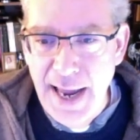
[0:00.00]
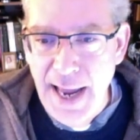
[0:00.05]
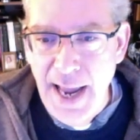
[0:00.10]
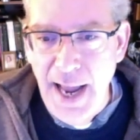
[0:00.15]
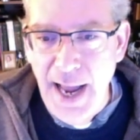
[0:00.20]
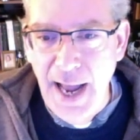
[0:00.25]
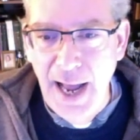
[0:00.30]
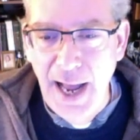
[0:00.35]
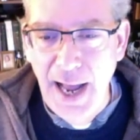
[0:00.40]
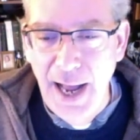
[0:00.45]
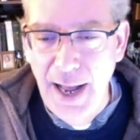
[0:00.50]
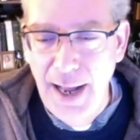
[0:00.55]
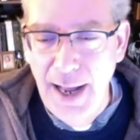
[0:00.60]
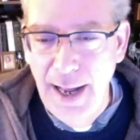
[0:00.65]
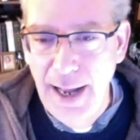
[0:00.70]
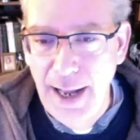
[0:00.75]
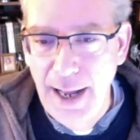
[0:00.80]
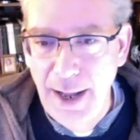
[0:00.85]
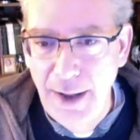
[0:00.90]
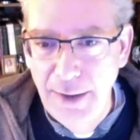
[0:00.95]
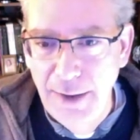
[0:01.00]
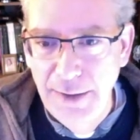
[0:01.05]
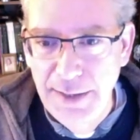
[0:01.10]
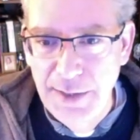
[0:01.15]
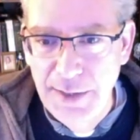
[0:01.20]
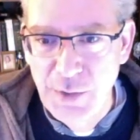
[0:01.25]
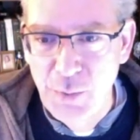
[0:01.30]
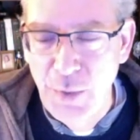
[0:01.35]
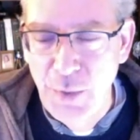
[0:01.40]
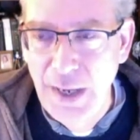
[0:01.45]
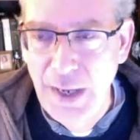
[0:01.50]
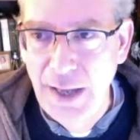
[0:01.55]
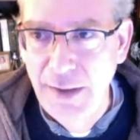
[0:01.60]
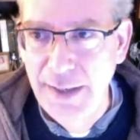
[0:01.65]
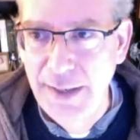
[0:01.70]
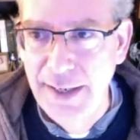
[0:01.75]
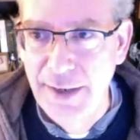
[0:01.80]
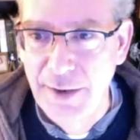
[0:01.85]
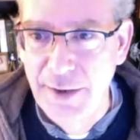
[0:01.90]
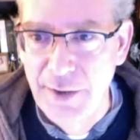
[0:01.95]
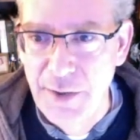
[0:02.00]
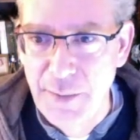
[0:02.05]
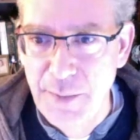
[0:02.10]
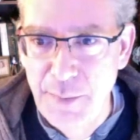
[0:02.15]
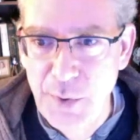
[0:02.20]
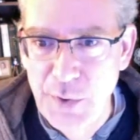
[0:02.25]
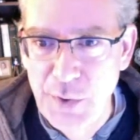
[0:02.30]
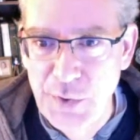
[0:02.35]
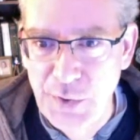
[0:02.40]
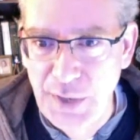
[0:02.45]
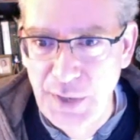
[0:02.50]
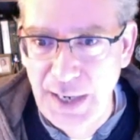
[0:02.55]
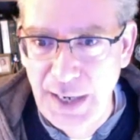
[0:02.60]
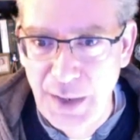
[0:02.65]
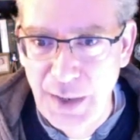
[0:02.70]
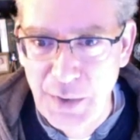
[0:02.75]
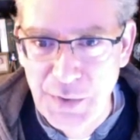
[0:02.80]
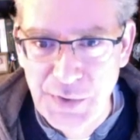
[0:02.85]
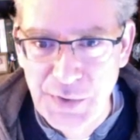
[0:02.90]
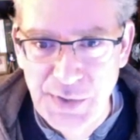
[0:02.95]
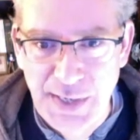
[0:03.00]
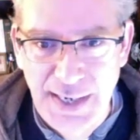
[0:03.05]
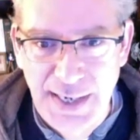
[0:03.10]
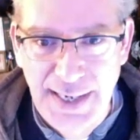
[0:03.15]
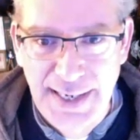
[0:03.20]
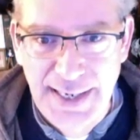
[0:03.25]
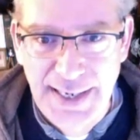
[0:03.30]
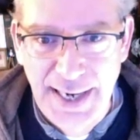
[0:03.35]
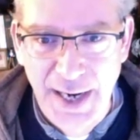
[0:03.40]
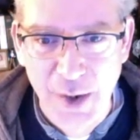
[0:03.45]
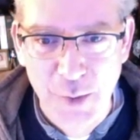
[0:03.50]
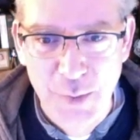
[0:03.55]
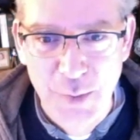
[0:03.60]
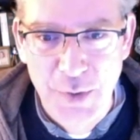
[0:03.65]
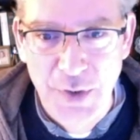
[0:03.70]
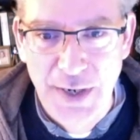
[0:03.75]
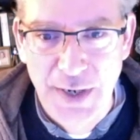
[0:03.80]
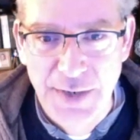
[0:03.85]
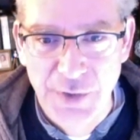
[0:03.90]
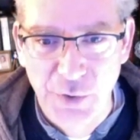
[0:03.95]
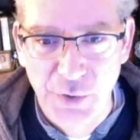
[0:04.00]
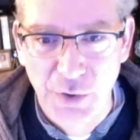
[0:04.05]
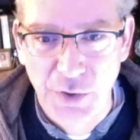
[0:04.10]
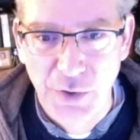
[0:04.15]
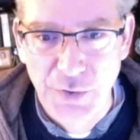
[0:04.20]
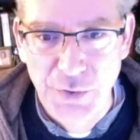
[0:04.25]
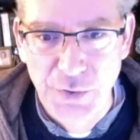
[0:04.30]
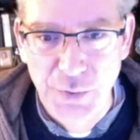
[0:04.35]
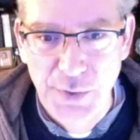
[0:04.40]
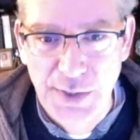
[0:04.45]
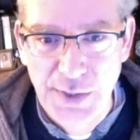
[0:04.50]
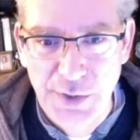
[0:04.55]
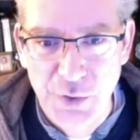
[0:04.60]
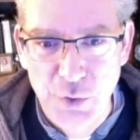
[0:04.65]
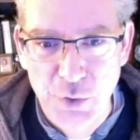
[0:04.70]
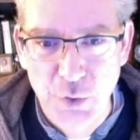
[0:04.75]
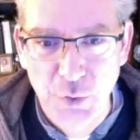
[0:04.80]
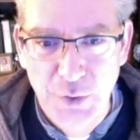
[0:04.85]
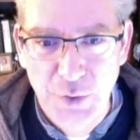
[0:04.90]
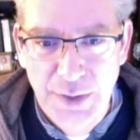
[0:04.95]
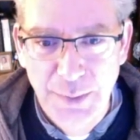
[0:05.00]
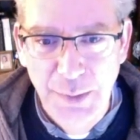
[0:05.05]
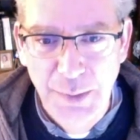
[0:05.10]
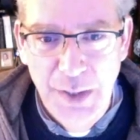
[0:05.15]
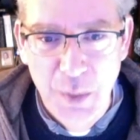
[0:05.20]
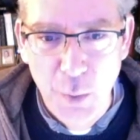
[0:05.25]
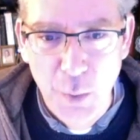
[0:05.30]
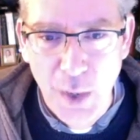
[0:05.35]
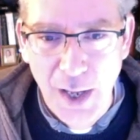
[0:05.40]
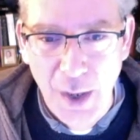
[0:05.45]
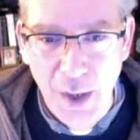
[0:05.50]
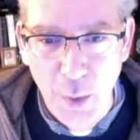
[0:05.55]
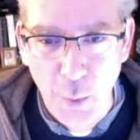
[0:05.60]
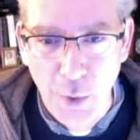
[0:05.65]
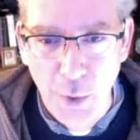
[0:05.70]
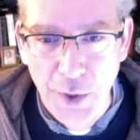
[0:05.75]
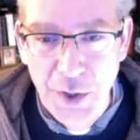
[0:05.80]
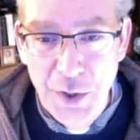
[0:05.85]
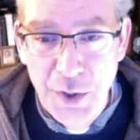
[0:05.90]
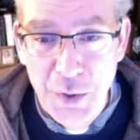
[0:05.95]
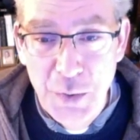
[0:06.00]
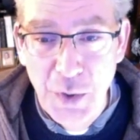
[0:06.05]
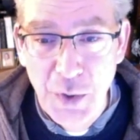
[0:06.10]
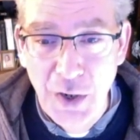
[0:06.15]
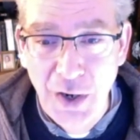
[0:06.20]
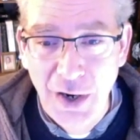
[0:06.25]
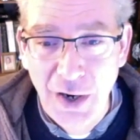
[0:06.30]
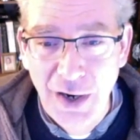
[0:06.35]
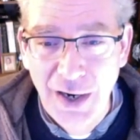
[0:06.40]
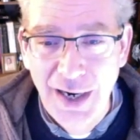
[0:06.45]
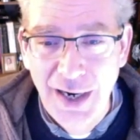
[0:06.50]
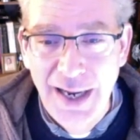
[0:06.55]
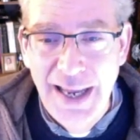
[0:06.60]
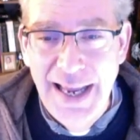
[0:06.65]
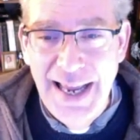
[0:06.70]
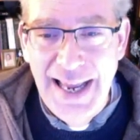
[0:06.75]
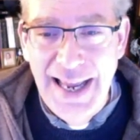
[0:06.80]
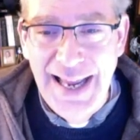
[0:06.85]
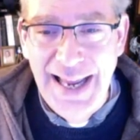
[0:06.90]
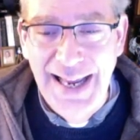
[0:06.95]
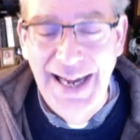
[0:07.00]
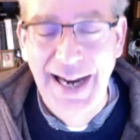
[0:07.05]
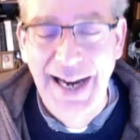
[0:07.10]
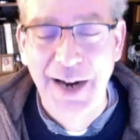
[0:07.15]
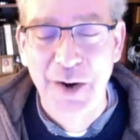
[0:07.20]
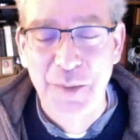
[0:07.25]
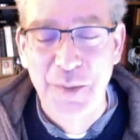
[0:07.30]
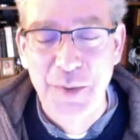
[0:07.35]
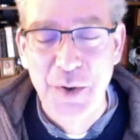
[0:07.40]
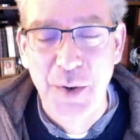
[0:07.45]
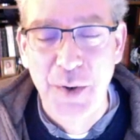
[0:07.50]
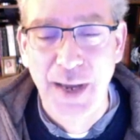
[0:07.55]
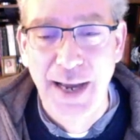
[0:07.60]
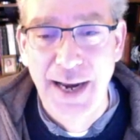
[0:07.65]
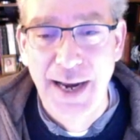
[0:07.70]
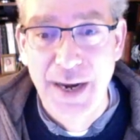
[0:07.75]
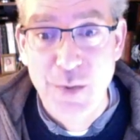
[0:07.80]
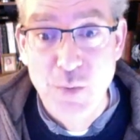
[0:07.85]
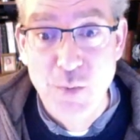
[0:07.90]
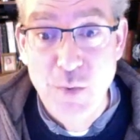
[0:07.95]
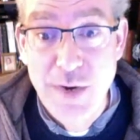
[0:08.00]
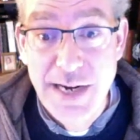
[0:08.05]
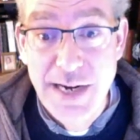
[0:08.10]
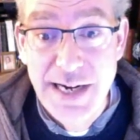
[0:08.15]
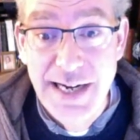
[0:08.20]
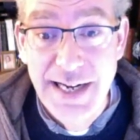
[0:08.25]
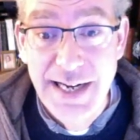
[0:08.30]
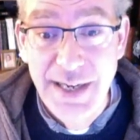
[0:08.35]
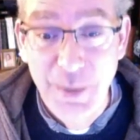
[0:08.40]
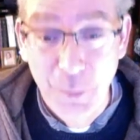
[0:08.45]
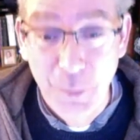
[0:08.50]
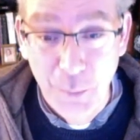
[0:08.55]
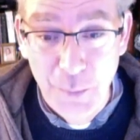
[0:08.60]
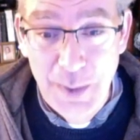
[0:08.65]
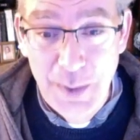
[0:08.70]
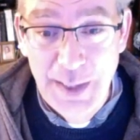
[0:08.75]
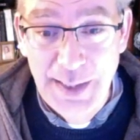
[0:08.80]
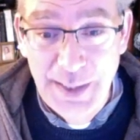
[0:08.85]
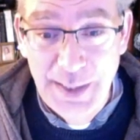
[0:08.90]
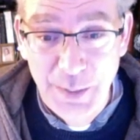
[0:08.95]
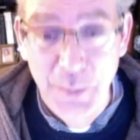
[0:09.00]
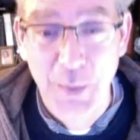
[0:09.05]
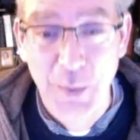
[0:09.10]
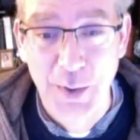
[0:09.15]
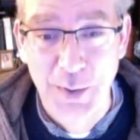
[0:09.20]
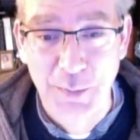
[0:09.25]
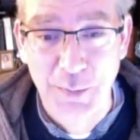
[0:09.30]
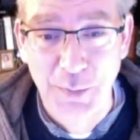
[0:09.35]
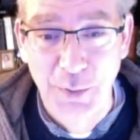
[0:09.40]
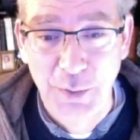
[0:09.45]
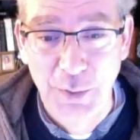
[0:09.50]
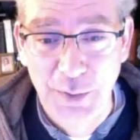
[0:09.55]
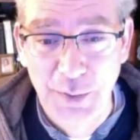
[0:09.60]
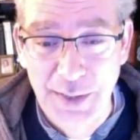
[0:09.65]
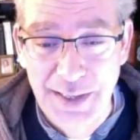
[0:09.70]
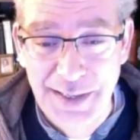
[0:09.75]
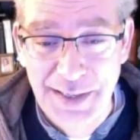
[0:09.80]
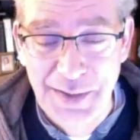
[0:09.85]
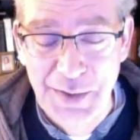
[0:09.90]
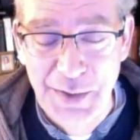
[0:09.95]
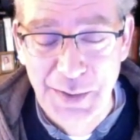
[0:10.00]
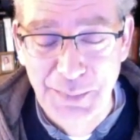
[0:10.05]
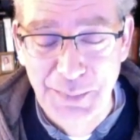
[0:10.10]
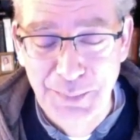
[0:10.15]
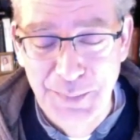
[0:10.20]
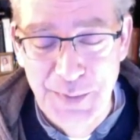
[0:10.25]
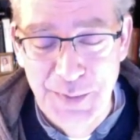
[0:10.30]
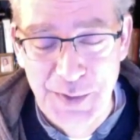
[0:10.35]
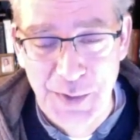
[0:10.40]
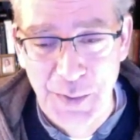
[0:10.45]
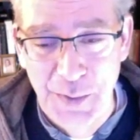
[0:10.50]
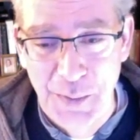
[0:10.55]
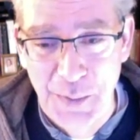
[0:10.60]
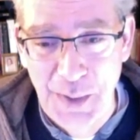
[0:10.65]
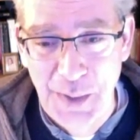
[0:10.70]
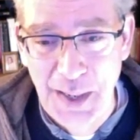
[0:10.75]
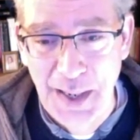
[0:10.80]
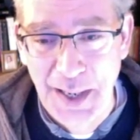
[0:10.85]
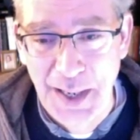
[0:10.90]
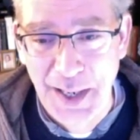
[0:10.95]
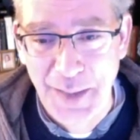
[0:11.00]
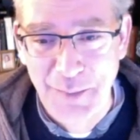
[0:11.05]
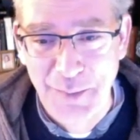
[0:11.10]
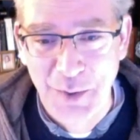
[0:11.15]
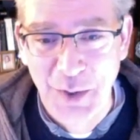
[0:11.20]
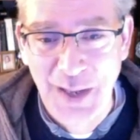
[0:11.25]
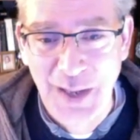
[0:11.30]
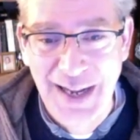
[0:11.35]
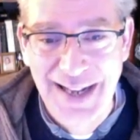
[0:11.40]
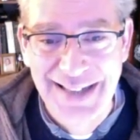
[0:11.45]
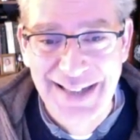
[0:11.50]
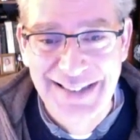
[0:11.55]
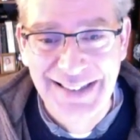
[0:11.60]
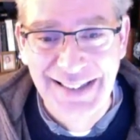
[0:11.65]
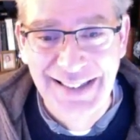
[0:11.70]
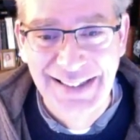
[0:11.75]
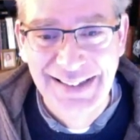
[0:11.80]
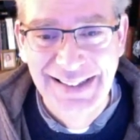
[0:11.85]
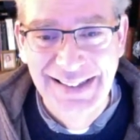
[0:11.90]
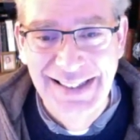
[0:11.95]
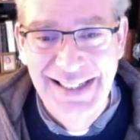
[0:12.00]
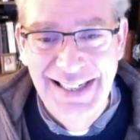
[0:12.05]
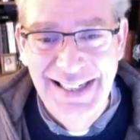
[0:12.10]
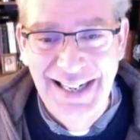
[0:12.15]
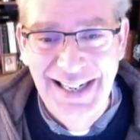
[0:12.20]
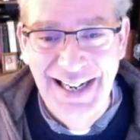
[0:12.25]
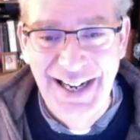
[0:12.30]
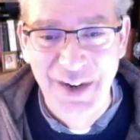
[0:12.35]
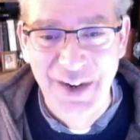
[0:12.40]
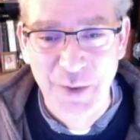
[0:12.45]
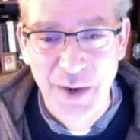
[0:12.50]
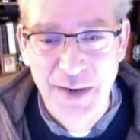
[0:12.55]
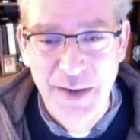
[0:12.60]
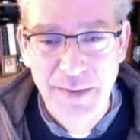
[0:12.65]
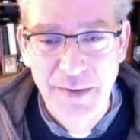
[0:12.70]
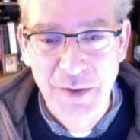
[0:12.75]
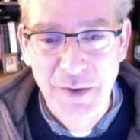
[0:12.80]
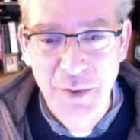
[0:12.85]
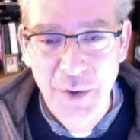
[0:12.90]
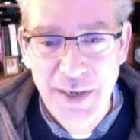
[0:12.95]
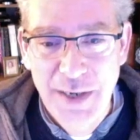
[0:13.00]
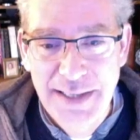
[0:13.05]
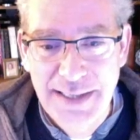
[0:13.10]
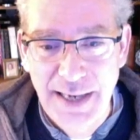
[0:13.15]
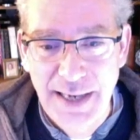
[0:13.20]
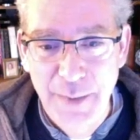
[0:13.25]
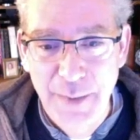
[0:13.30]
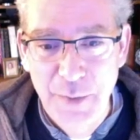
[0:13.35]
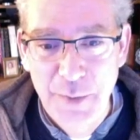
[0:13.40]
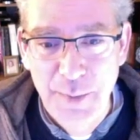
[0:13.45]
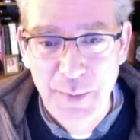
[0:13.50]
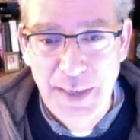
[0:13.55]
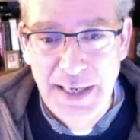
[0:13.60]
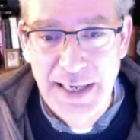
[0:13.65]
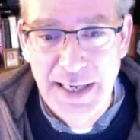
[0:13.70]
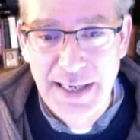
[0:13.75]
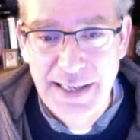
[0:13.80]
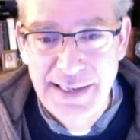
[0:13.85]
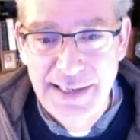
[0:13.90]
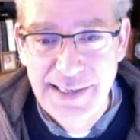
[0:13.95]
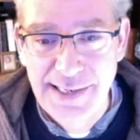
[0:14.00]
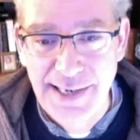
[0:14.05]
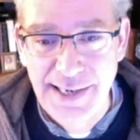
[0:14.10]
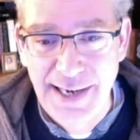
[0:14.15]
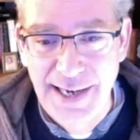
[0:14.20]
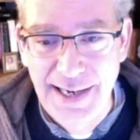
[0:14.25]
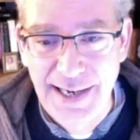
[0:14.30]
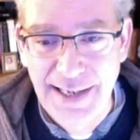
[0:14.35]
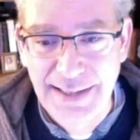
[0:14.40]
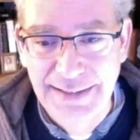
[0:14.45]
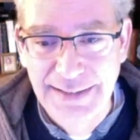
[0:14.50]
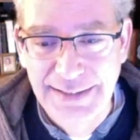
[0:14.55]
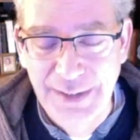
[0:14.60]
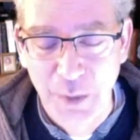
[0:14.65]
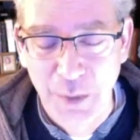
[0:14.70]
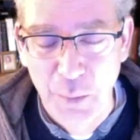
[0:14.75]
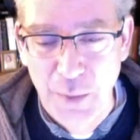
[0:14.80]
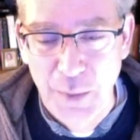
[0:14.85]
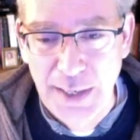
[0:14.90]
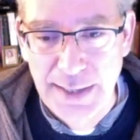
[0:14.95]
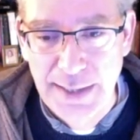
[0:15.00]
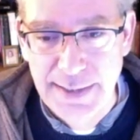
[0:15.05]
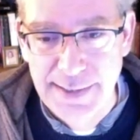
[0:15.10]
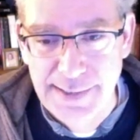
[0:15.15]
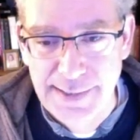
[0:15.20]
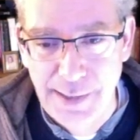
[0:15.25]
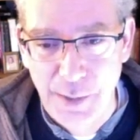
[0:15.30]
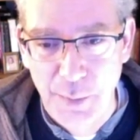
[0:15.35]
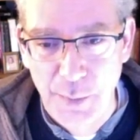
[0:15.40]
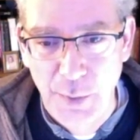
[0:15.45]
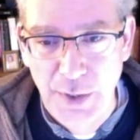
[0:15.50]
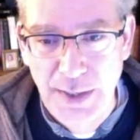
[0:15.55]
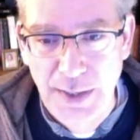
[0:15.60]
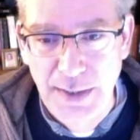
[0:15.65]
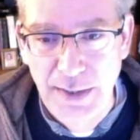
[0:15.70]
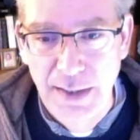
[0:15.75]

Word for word: Uh, all is well here at the Birzer House, and I hope you guys are all doing extremely well where you are, and I hope you had a really, really wonderful Easter. So uh, I'm glad uh, I had a great, great time with my kids, and uh, we got to celebrate